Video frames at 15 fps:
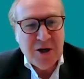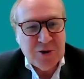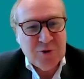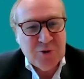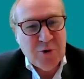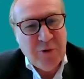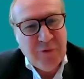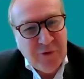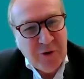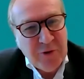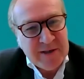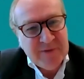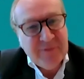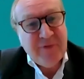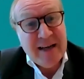to offer
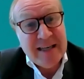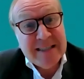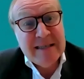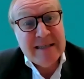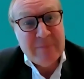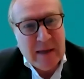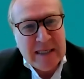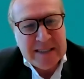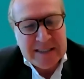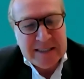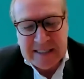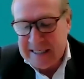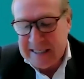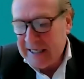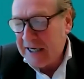this
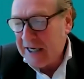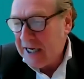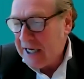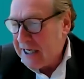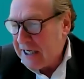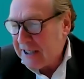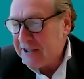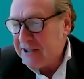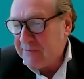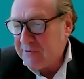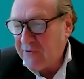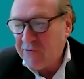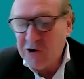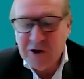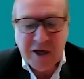flexibility in terms
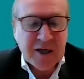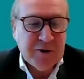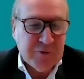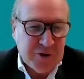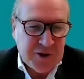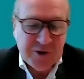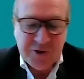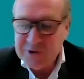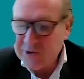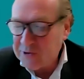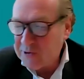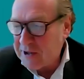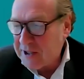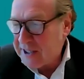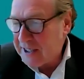of working conditions to
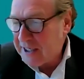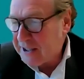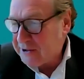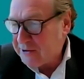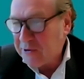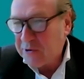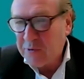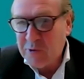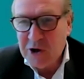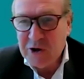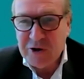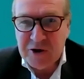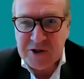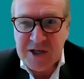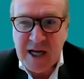the
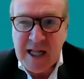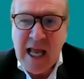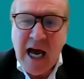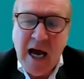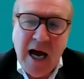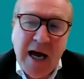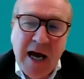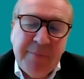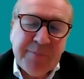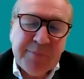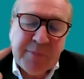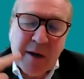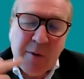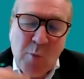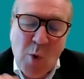workers.
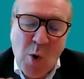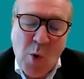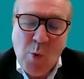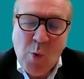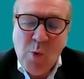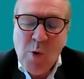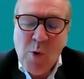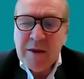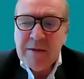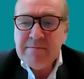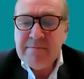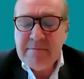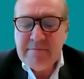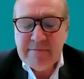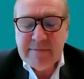
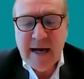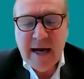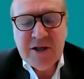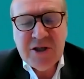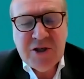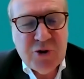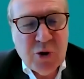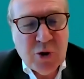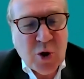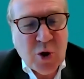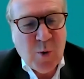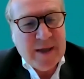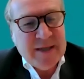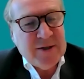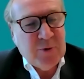One additional
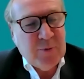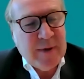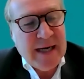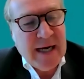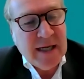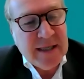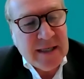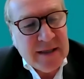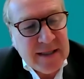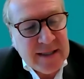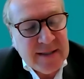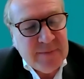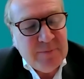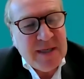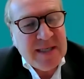question regarding
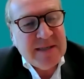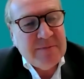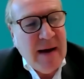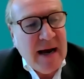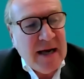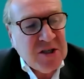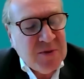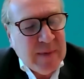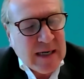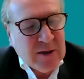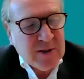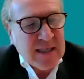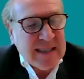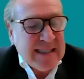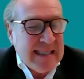this mismatch,
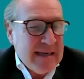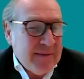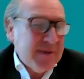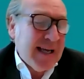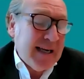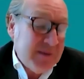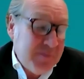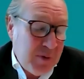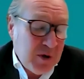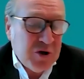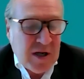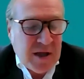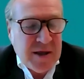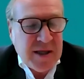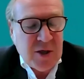because it seems,
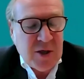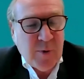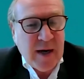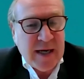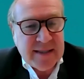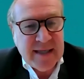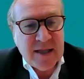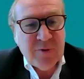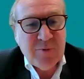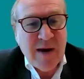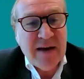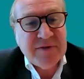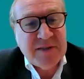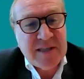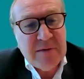especially in the US, that we
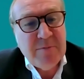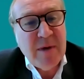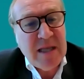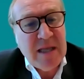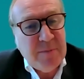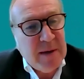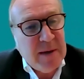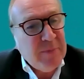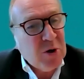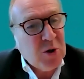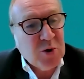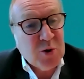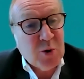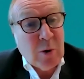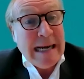have seen many people
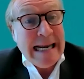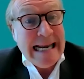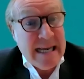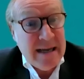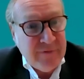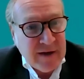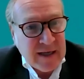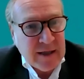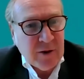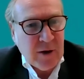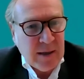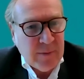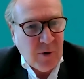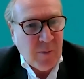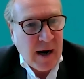also leaving the
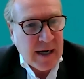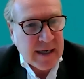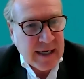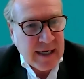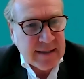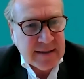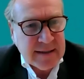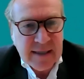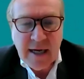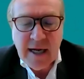labor market,